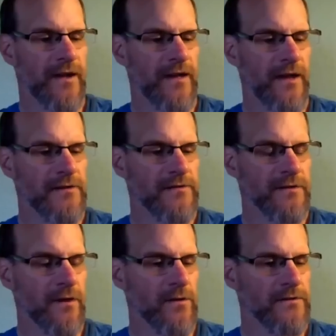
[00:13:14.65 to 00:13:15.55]
I
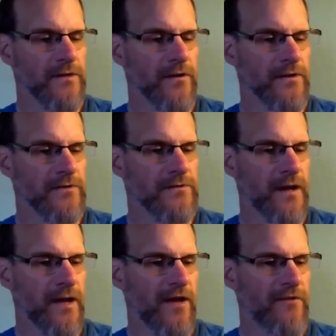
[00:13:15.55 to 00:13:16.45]
actually, oh, there it is.
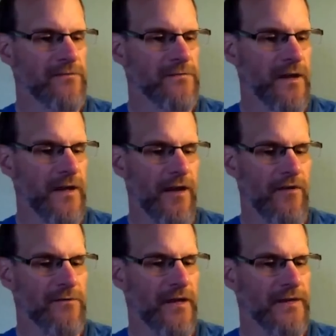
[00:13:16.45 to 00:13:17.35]
I have I
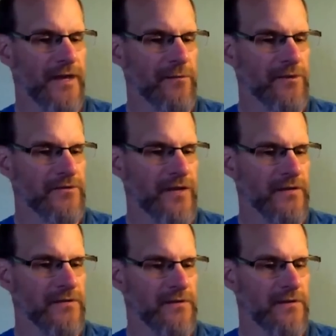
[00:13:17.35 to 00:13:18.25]
have my camera
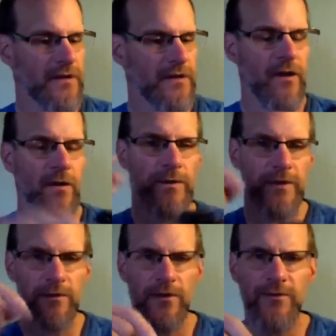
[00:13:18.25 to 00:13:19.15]
set when
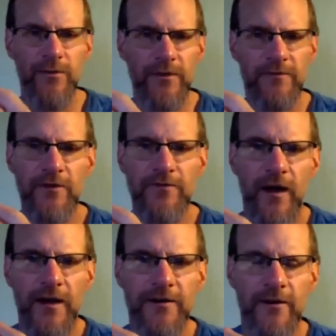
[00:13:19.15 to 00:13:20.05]
you look through the
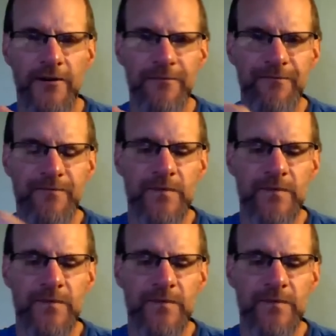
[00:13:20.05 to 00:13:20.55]
viewfinder,